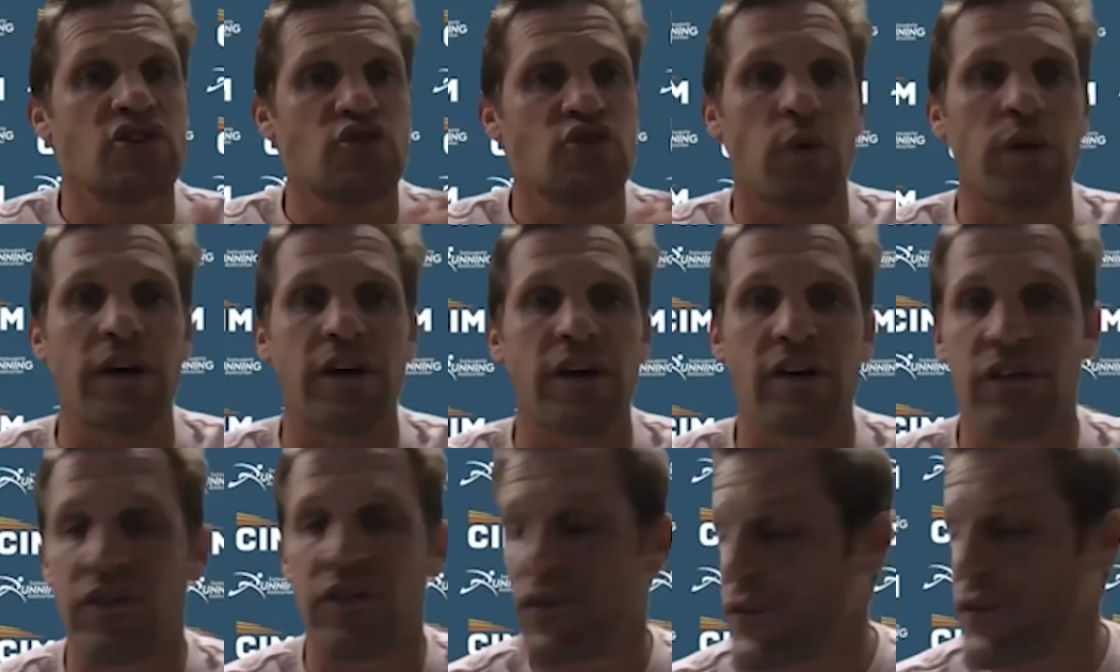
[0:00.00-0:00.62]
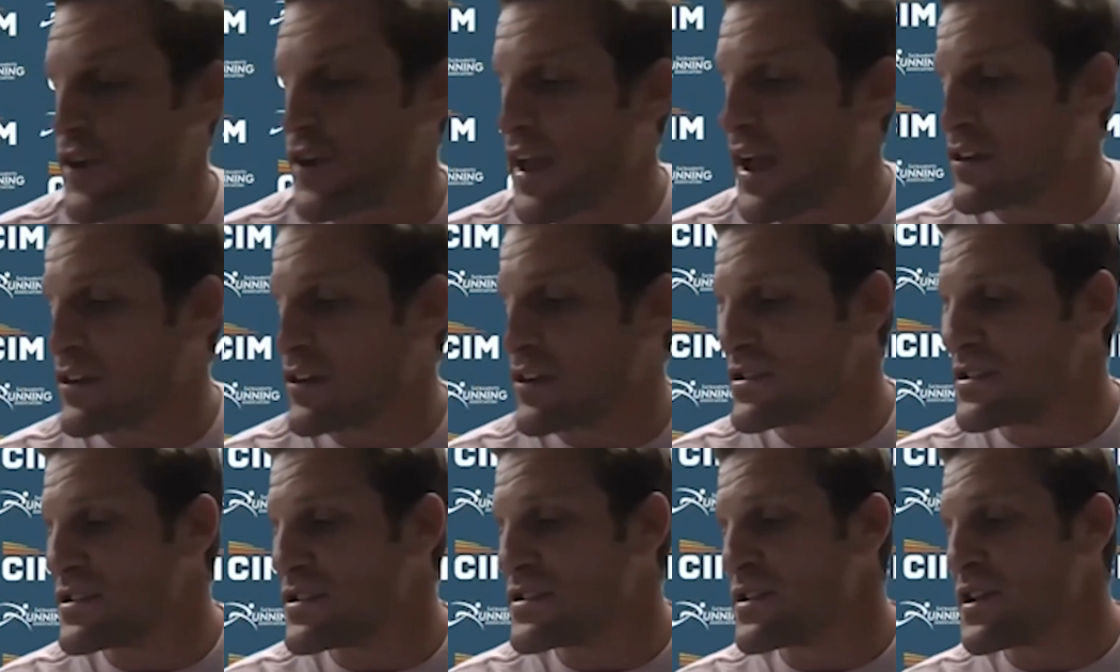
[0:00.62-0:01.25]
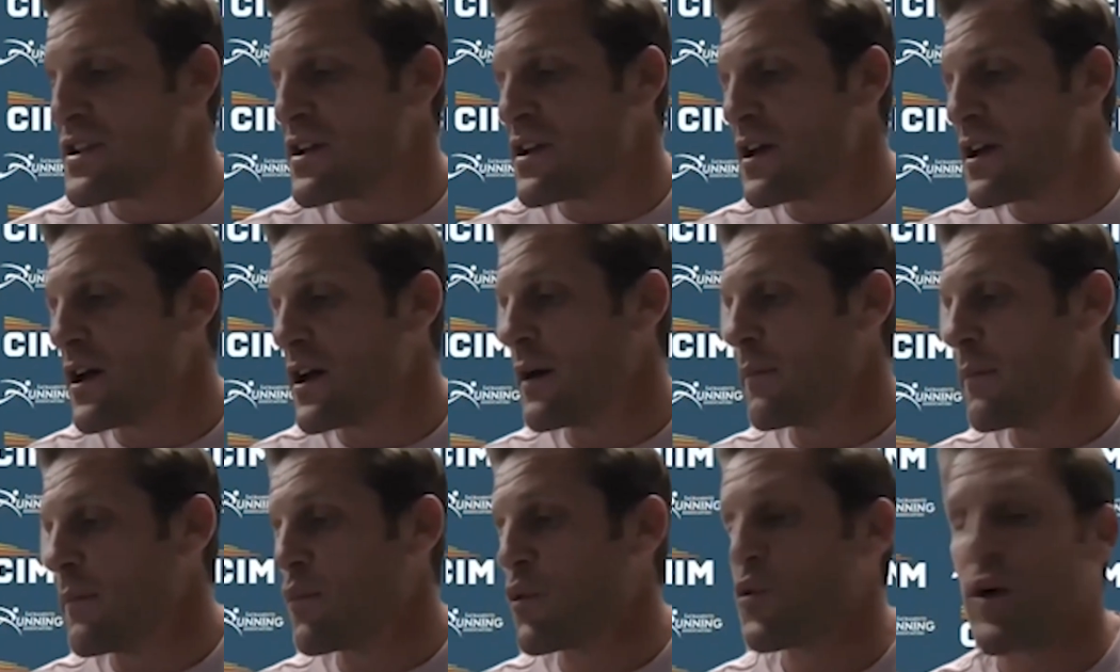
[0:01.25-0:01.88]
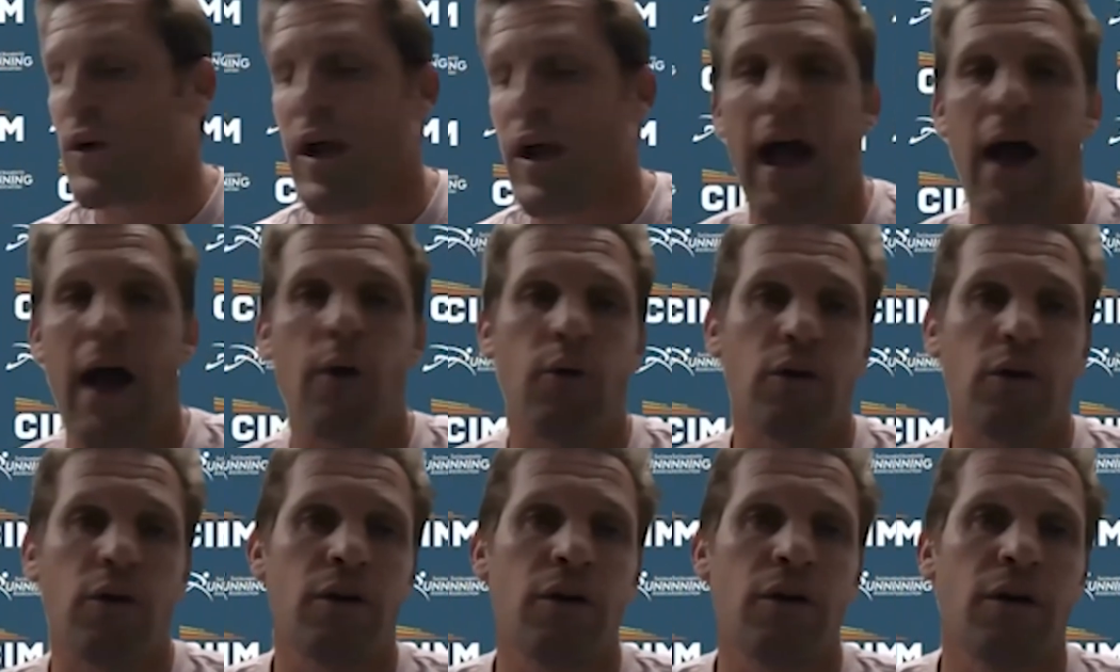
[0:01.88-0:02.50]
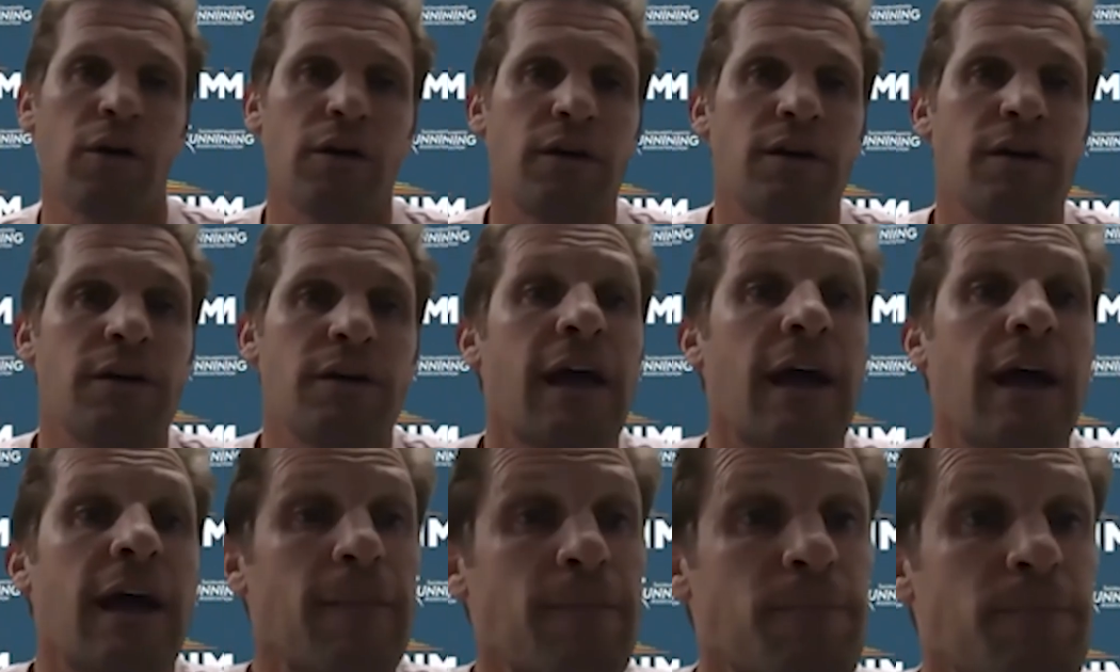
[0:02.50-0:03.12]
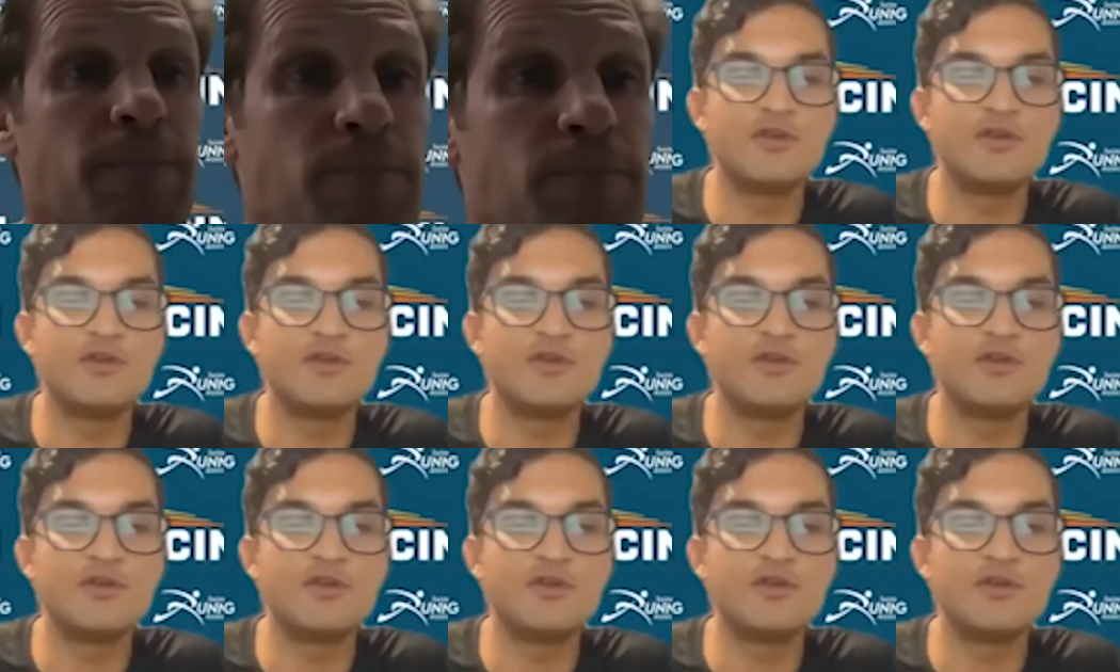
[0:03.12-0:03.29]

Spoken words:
20 to 30 ounces per hour. Yeah.